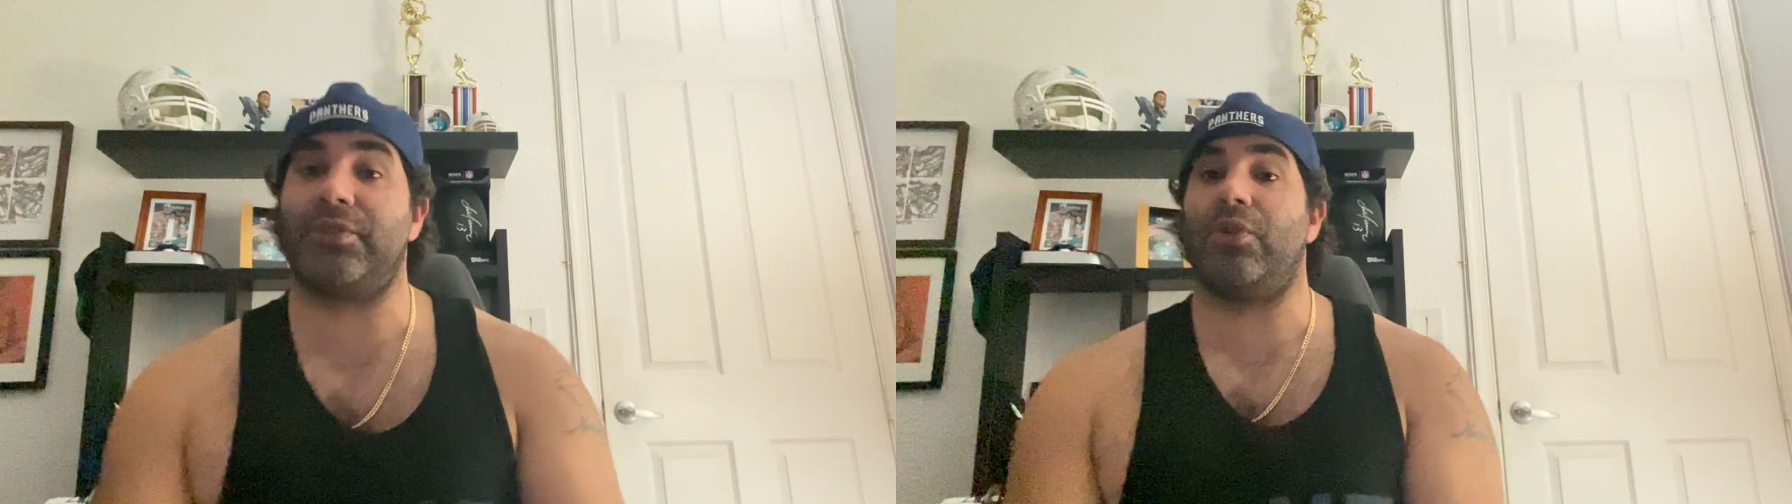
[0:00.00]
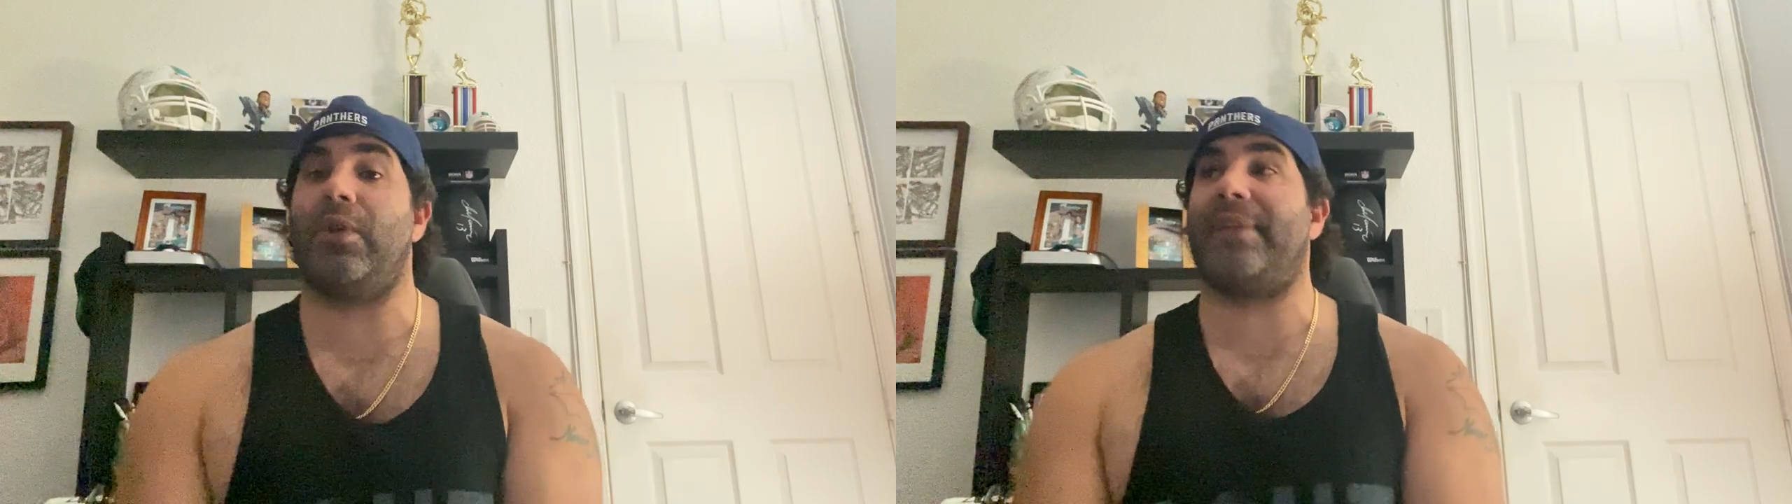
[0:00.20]

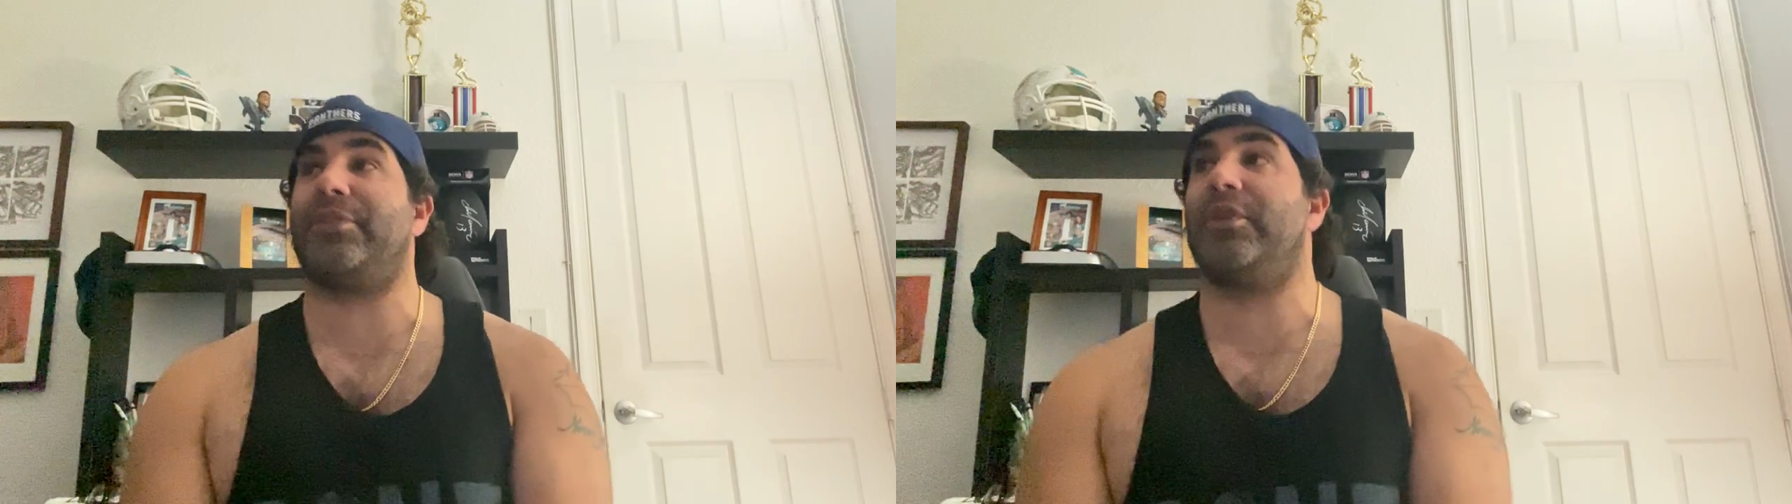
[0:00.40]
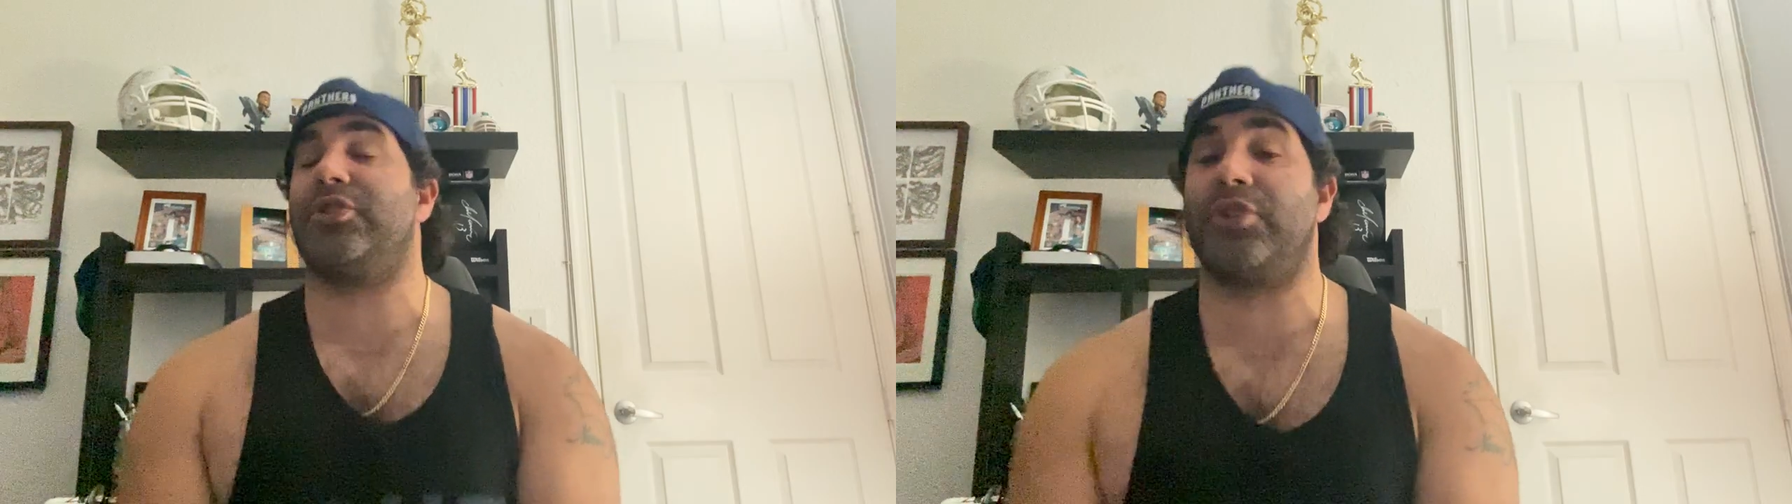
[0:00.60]
to go
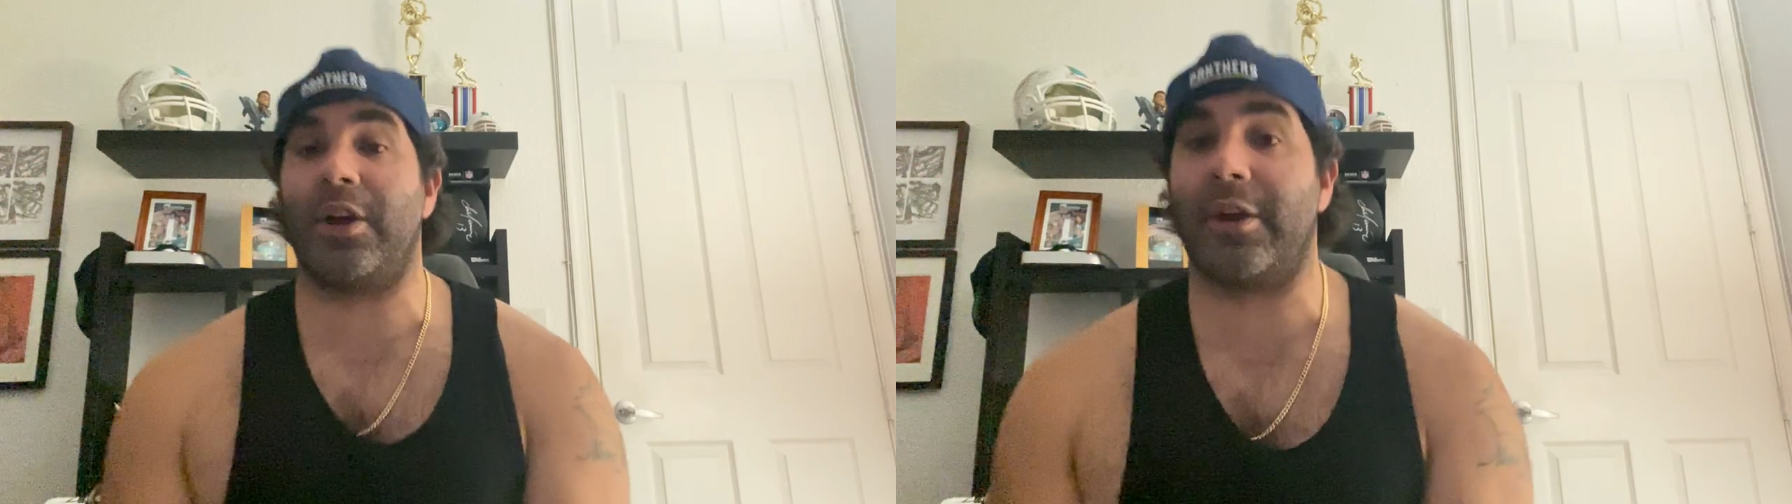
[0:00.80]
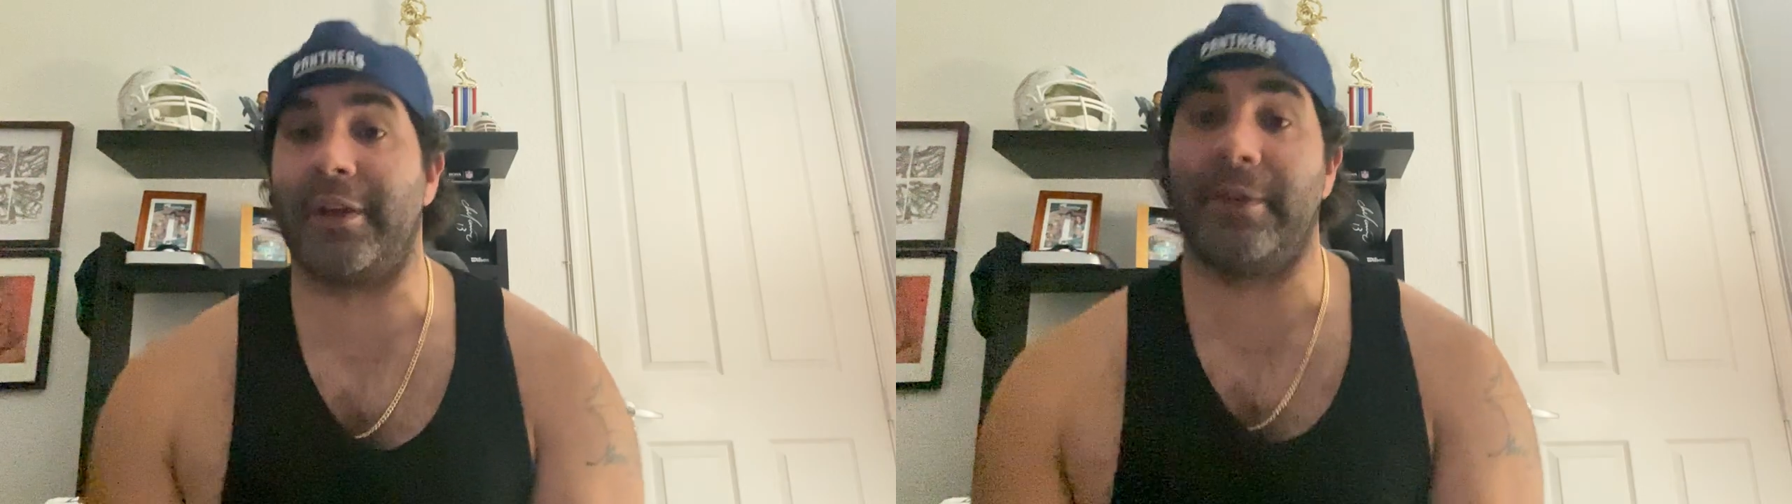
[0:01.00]
after
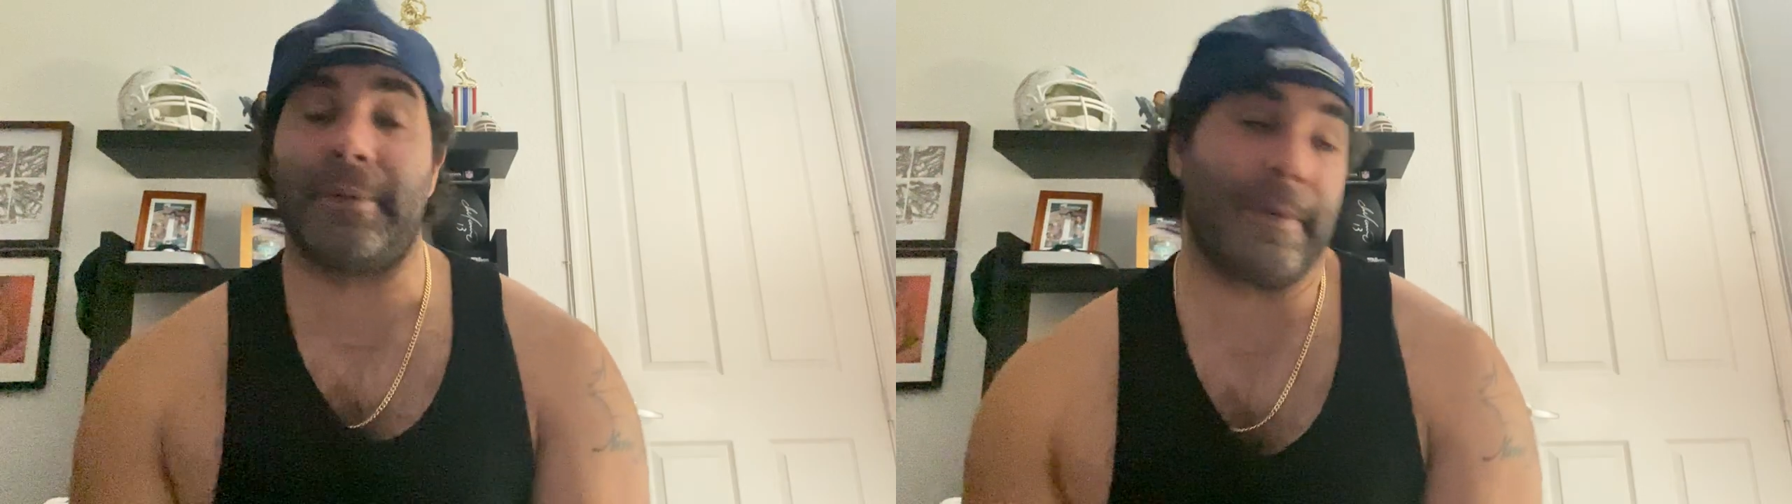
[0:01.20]
Achari.